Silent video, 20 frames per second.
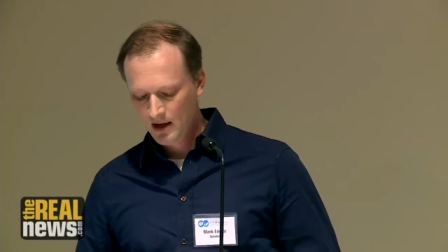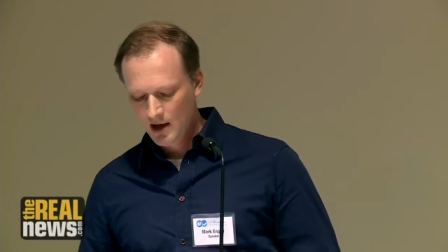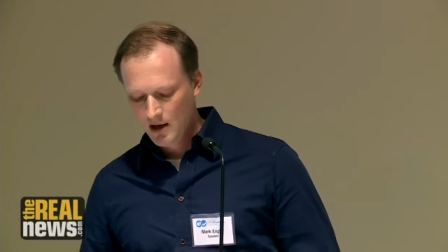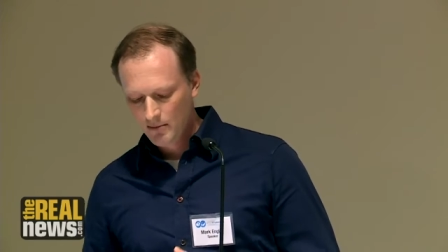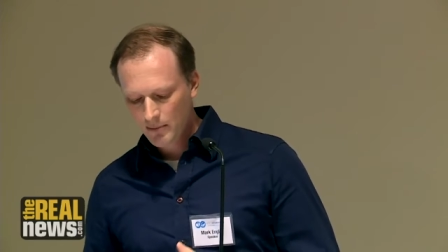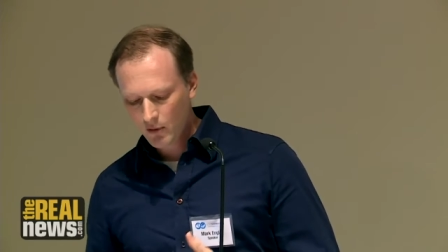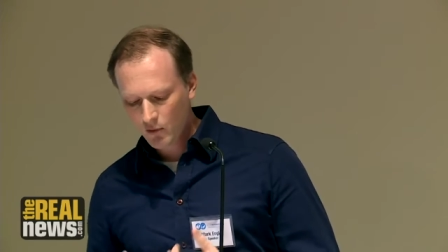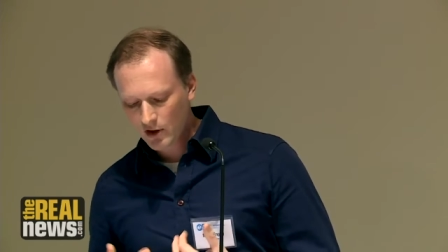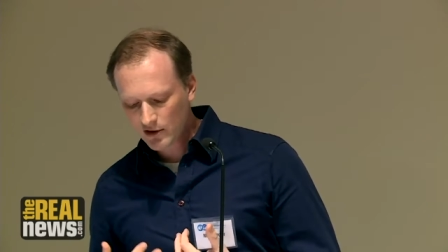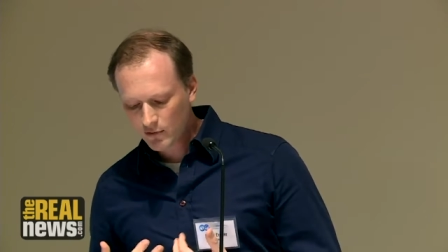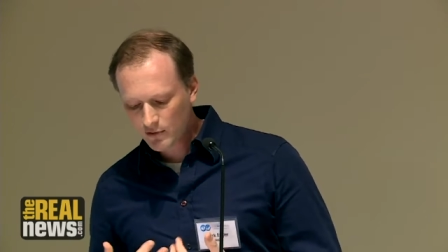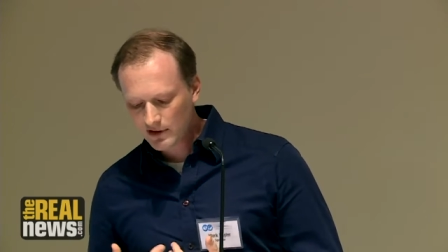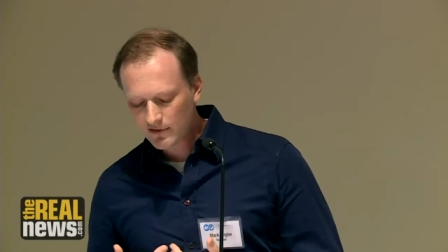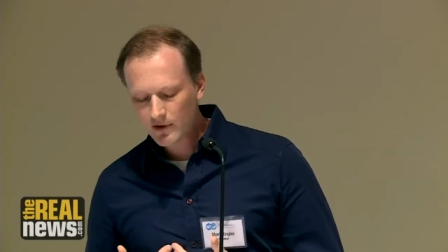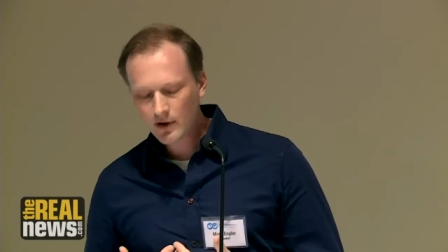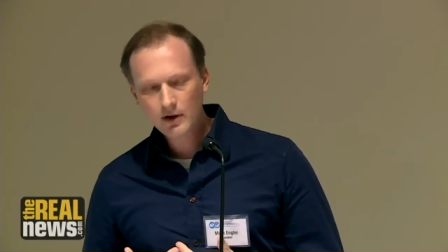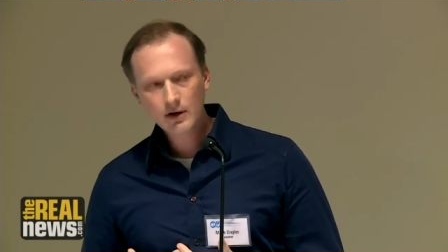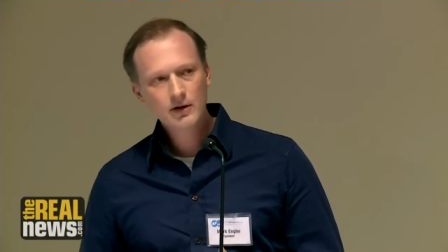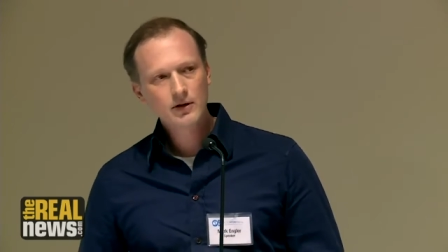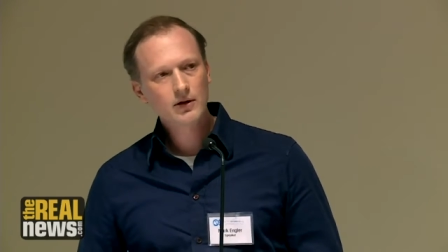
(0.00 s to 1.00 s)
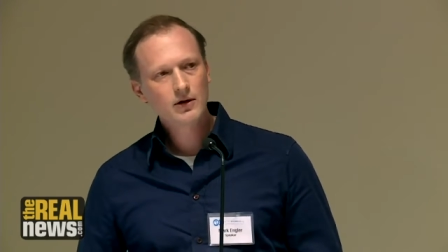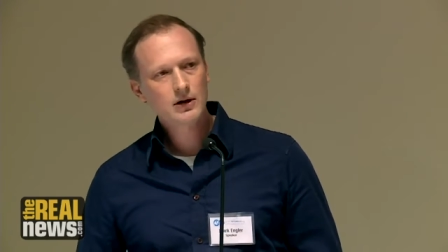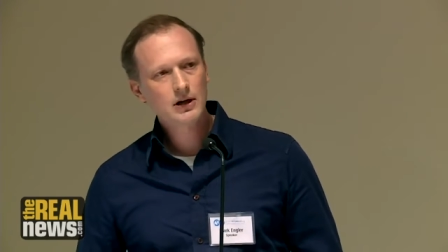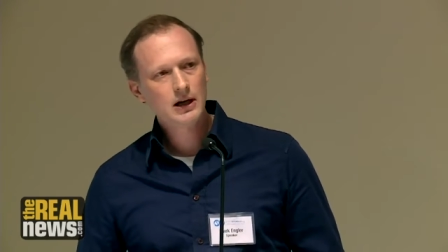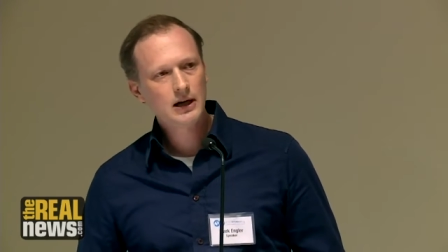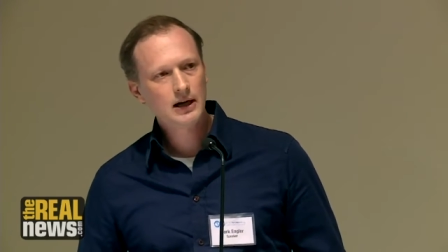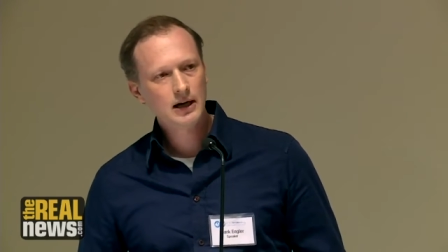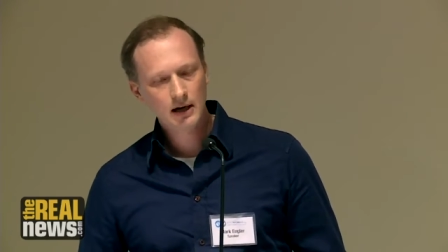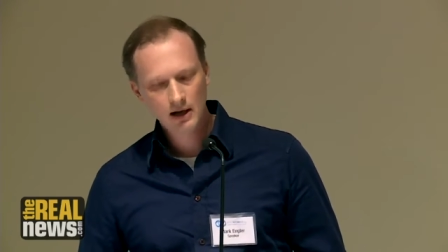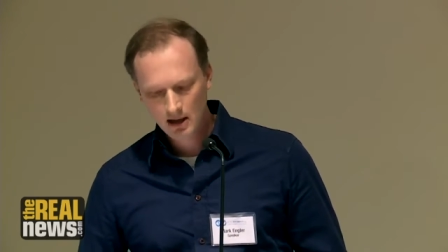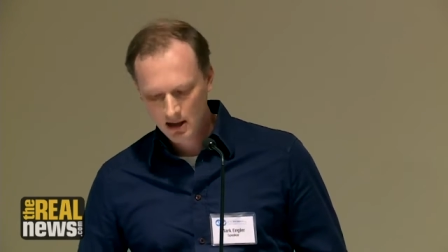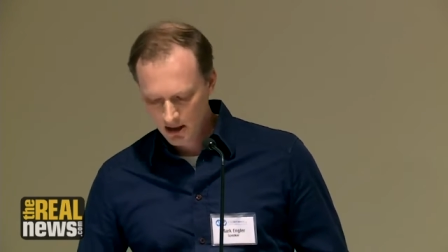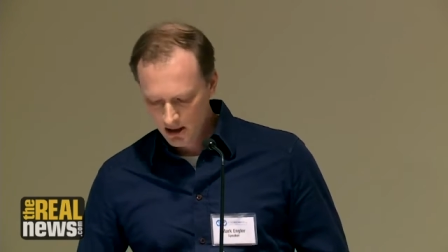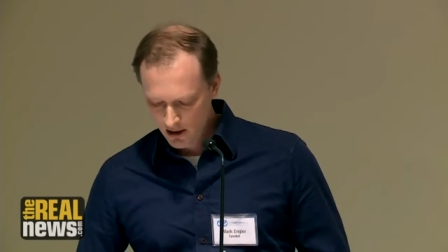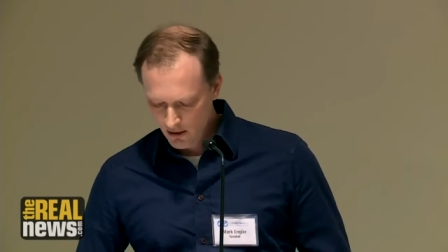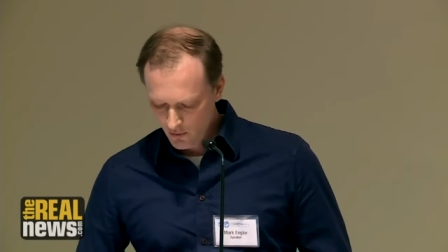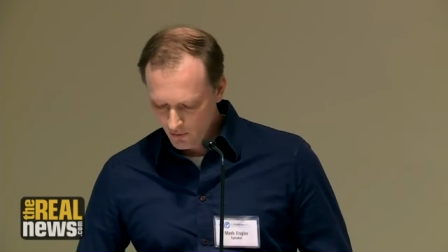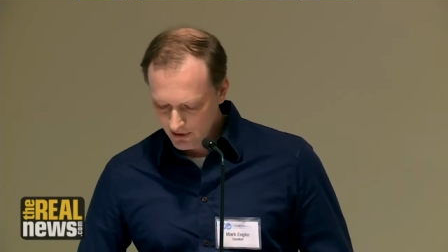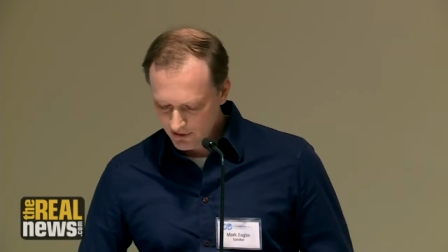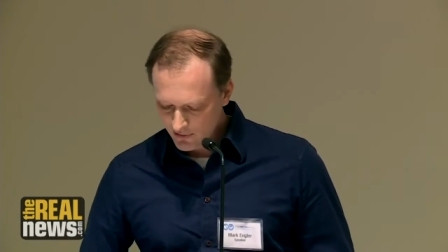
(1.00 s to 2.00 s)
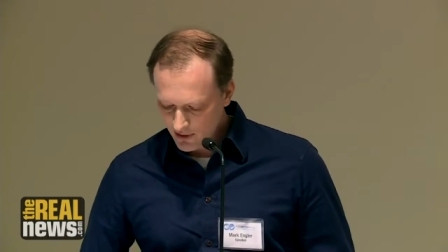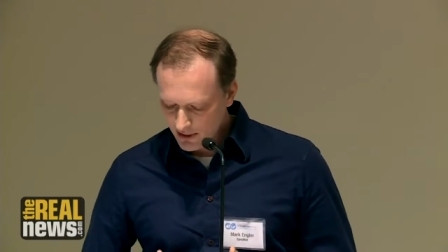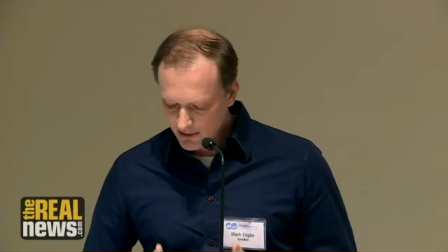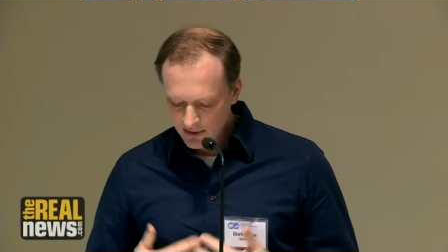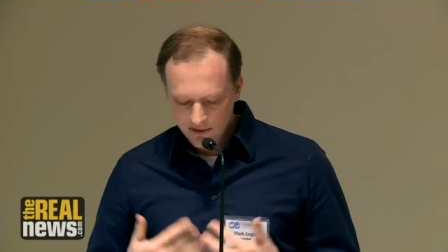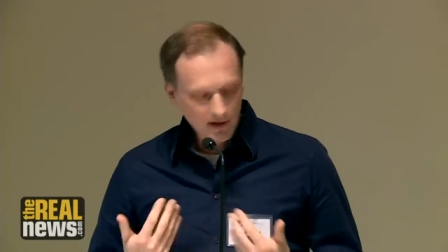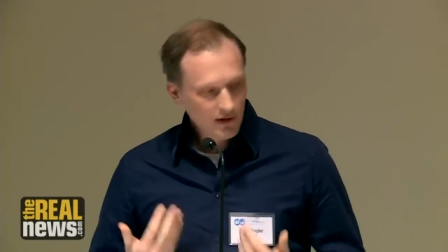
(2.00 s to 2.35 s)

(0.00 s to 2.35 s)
But once we started looking, we saw that